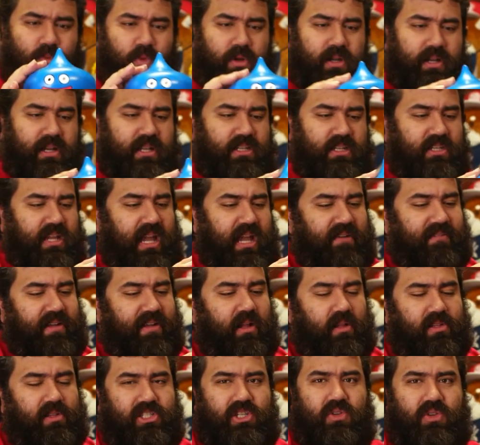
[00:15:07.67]
of what it is. You have
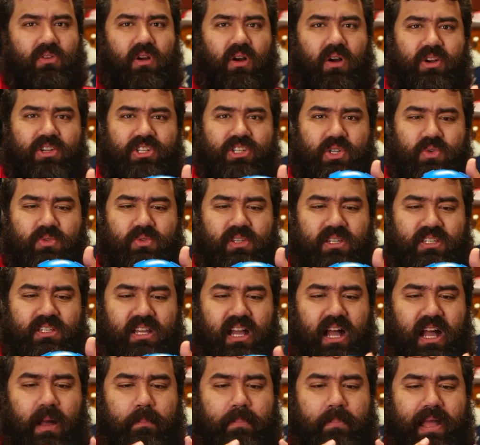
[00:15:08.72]
L2 and R2 on the
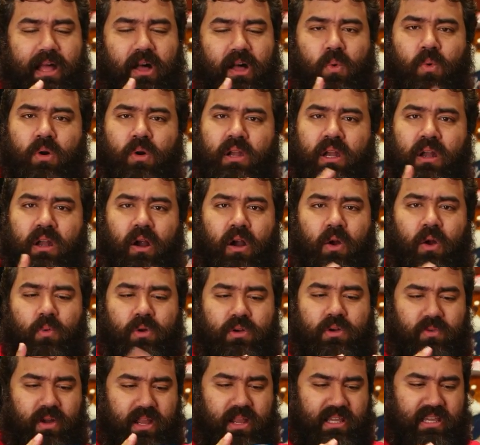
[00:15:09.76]
top, L1 and
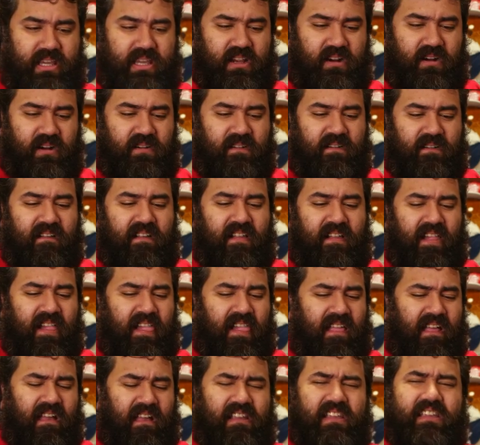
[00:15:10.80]
R1 right here.
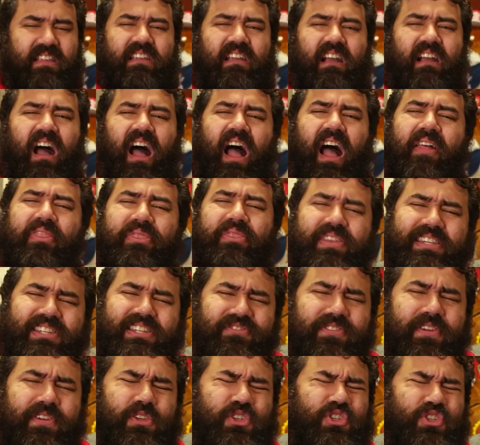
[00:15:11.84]
God,
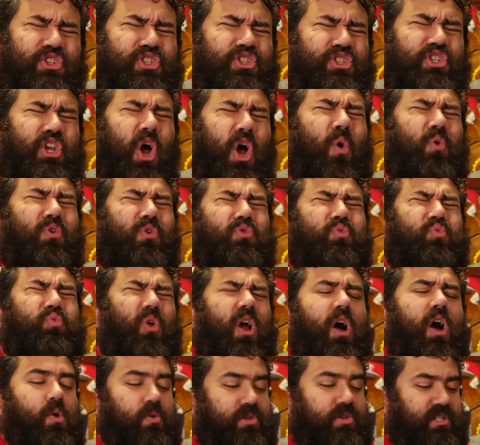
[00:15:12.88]
this feels so
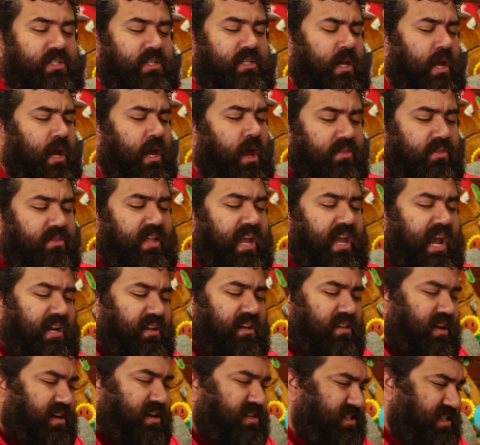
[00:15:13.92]
gross. The
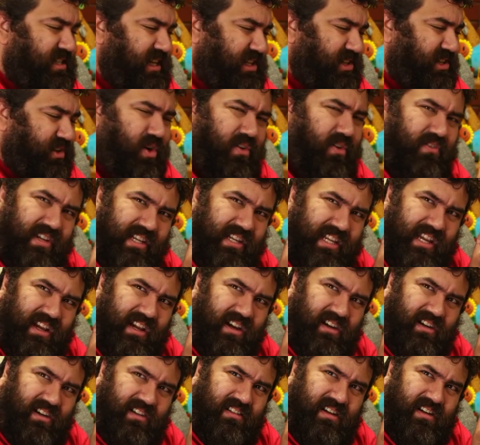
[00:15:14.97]
analog sticks are over
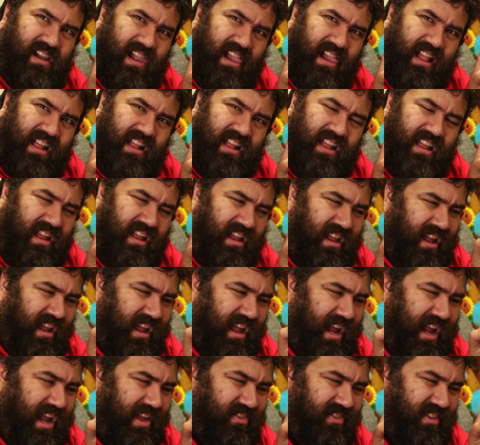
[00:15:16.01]
here,
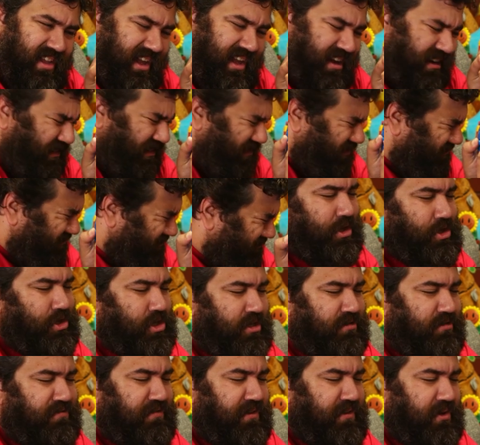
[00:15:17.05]
and it
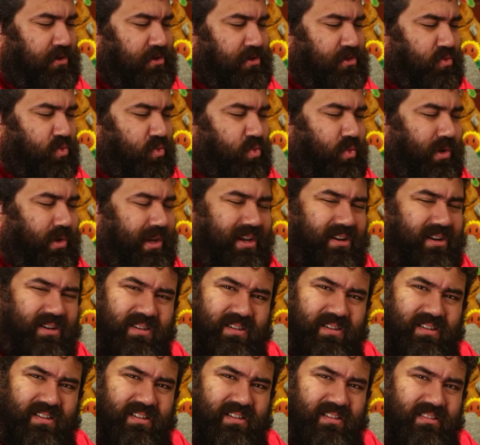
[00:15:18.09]
just feels
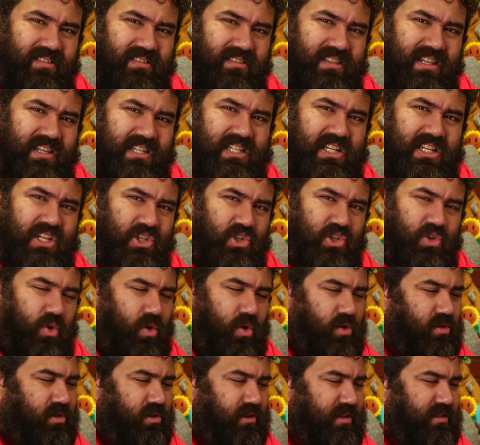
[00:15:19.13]
weird. This
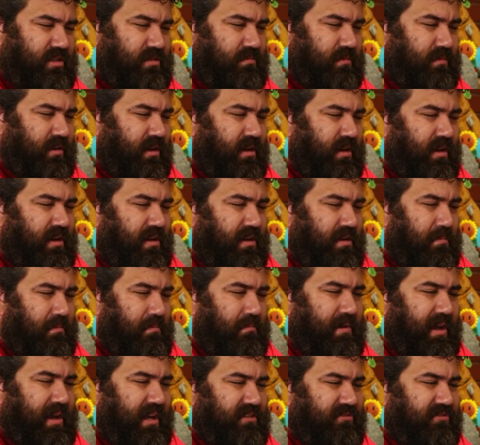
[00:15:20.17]
controller is
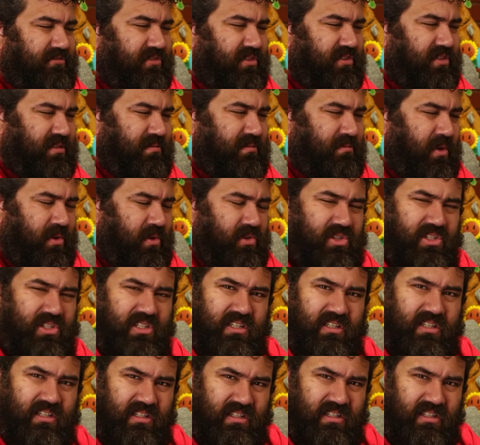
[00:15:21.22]
meant for the
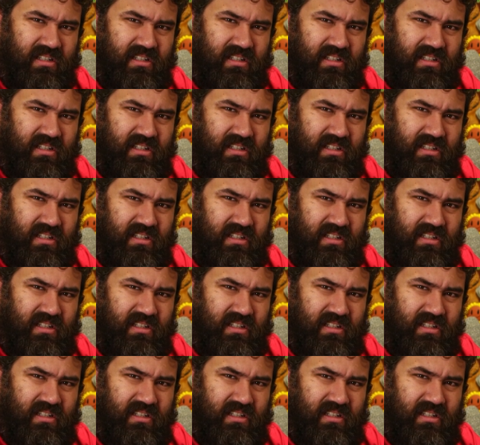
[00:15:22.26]
most